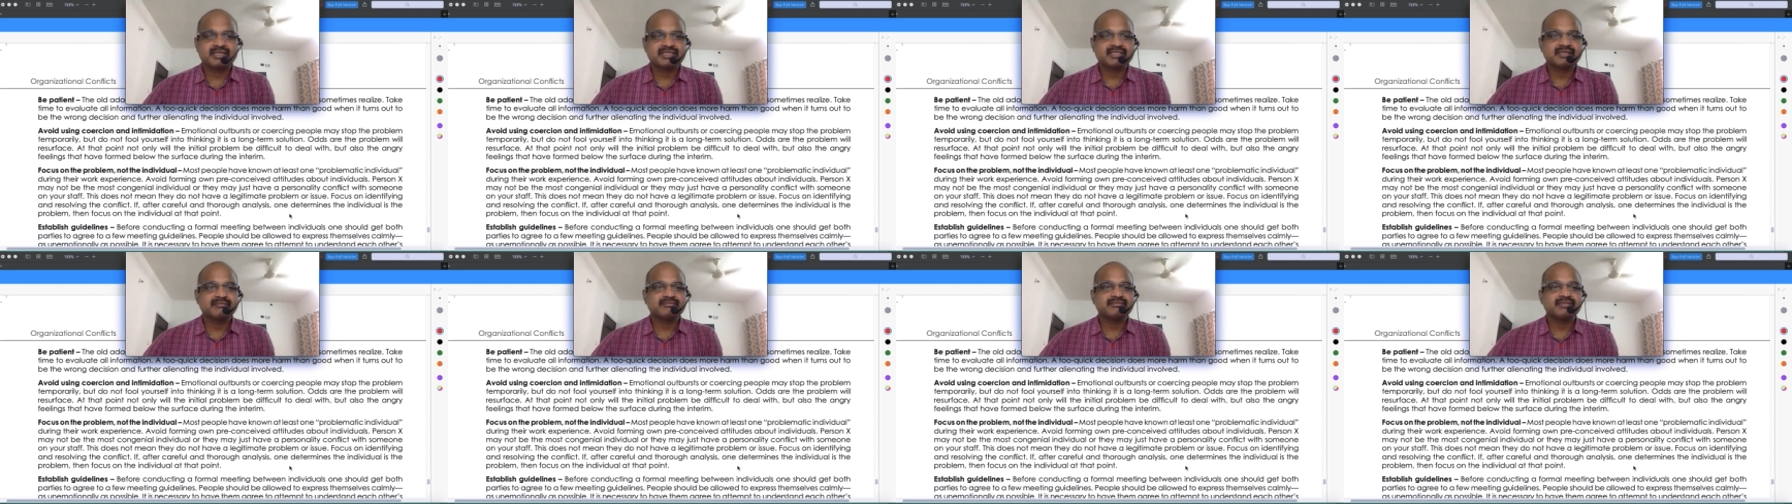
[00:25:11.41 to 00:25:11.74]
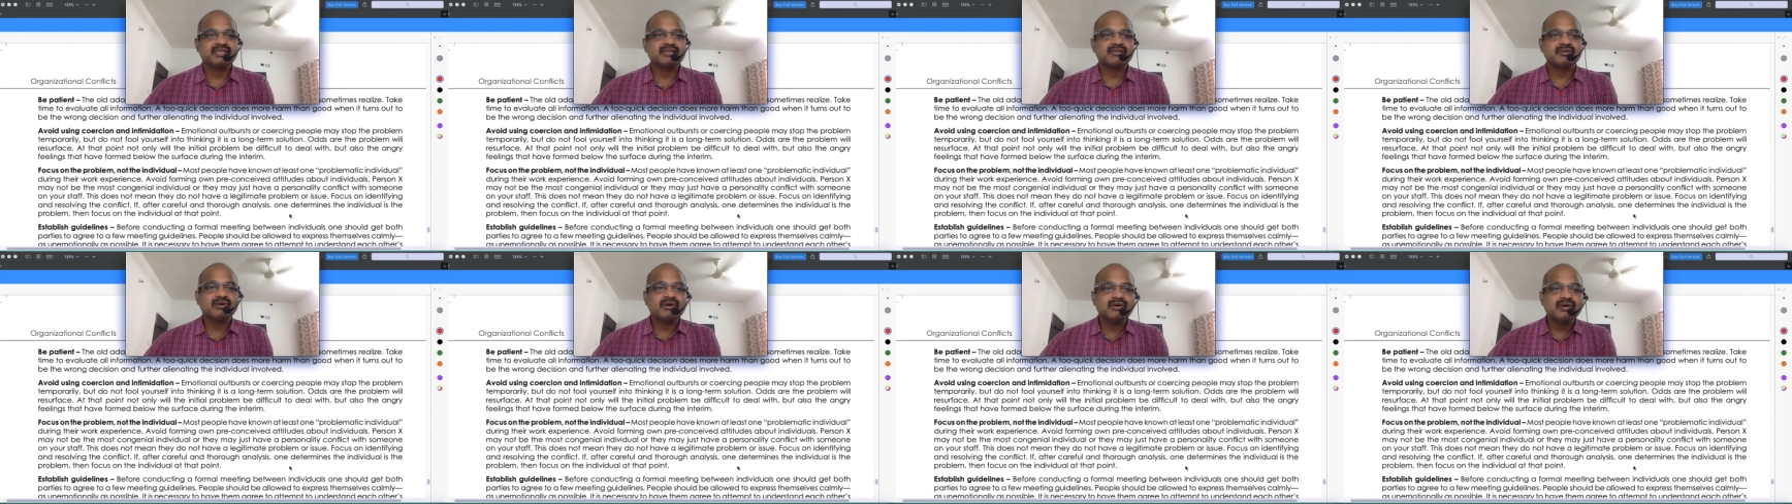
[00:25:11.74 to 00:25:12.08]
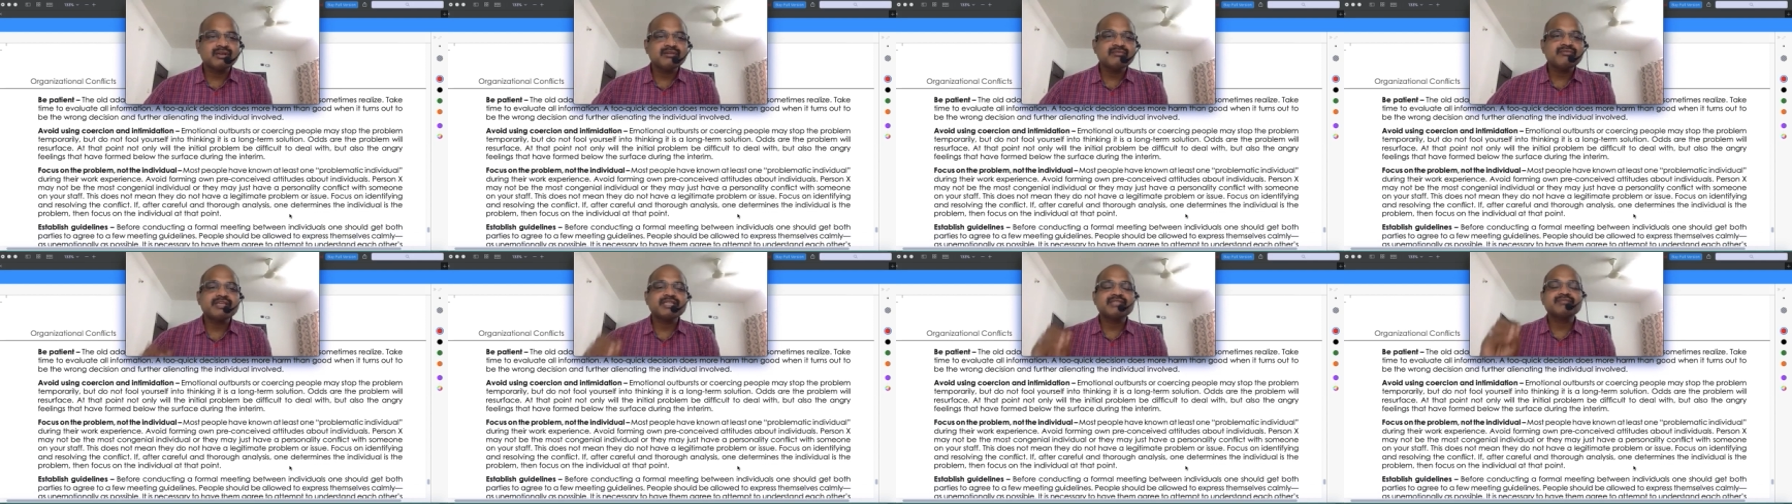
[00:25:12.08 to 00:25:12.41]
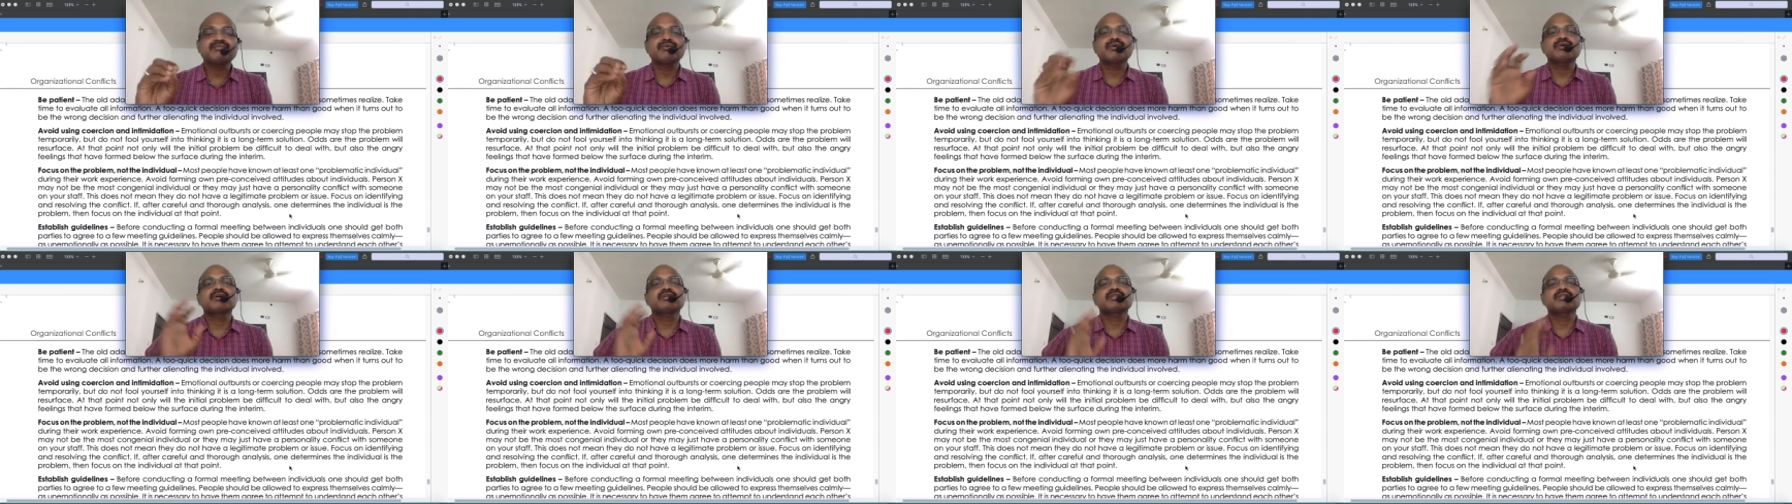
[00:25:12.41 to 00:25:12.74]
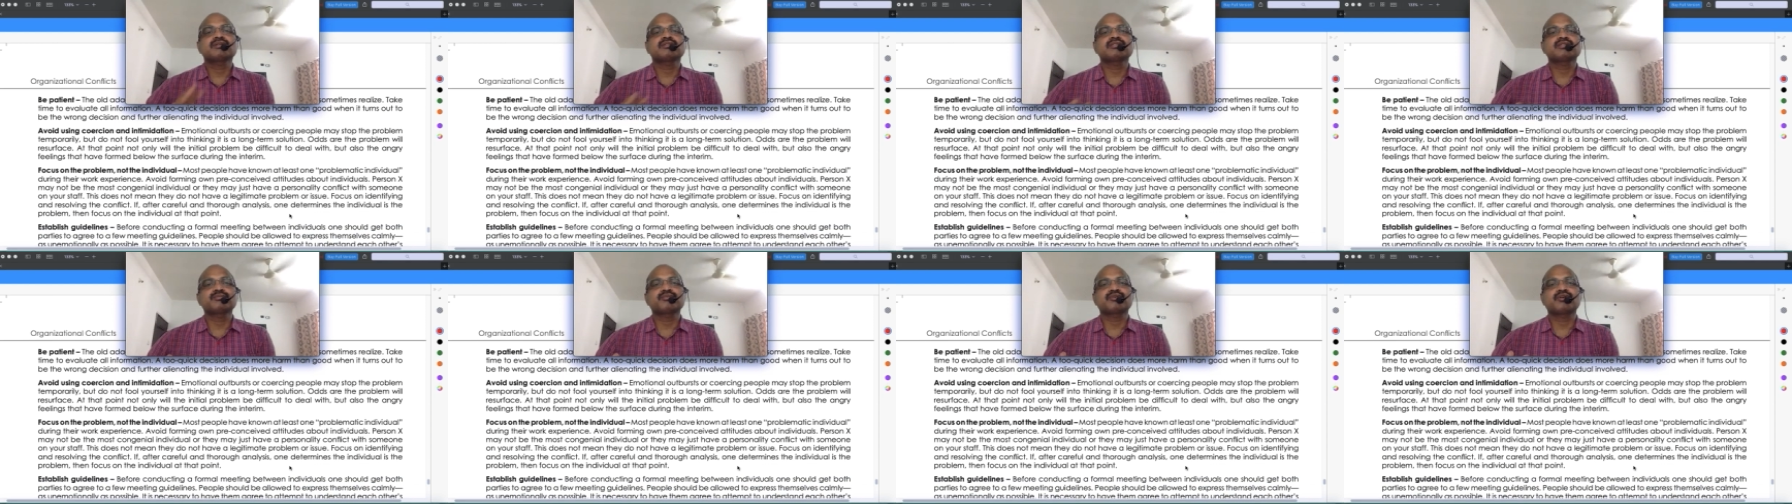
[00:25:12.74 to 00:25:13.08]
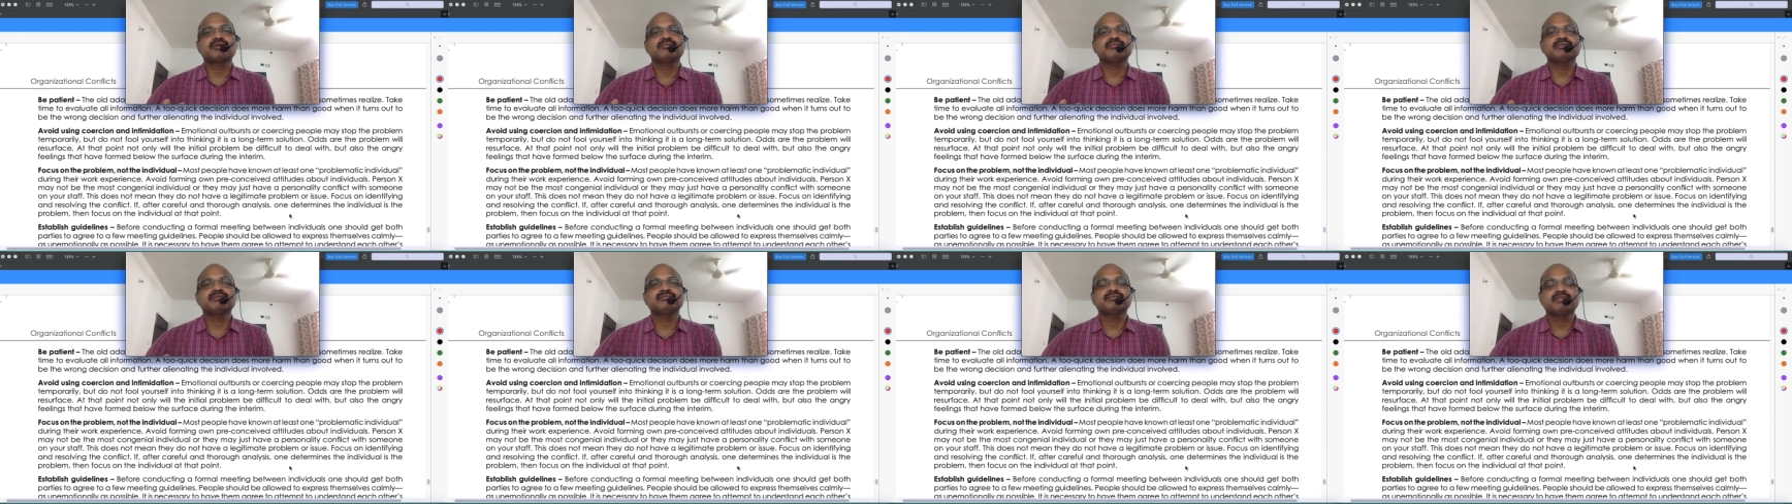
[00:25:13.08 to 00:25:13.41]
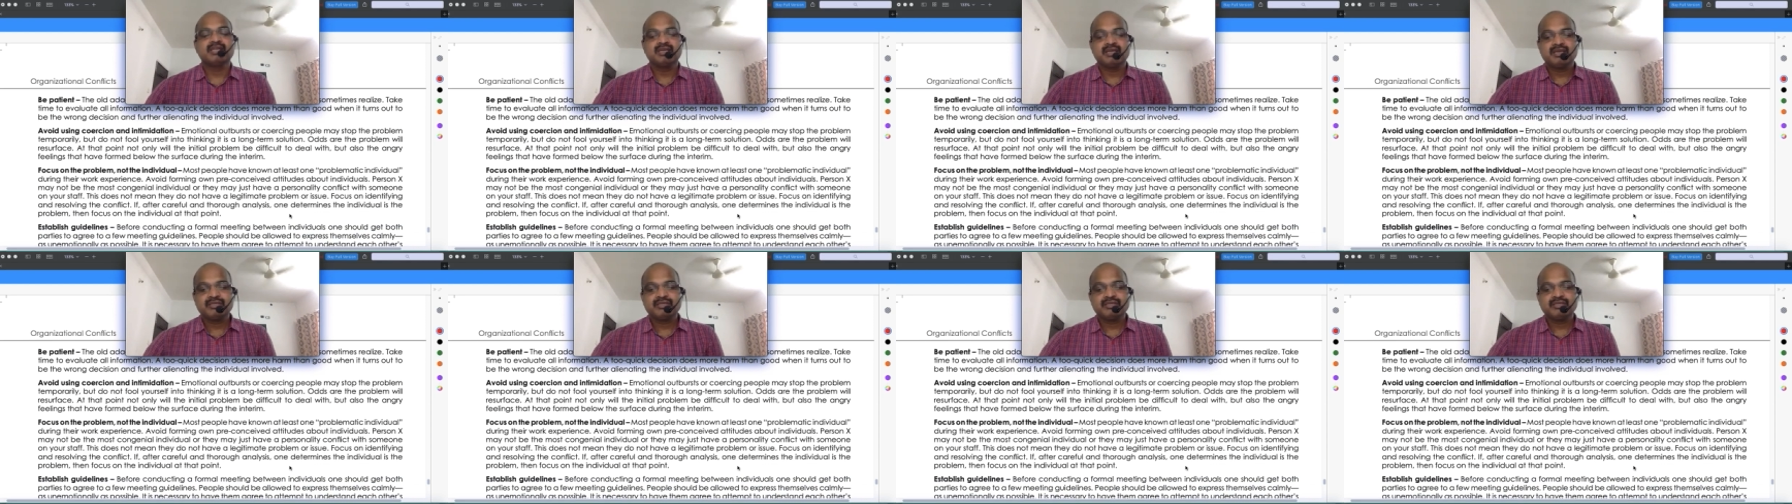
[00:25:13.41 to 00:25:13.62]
something always focus on the problem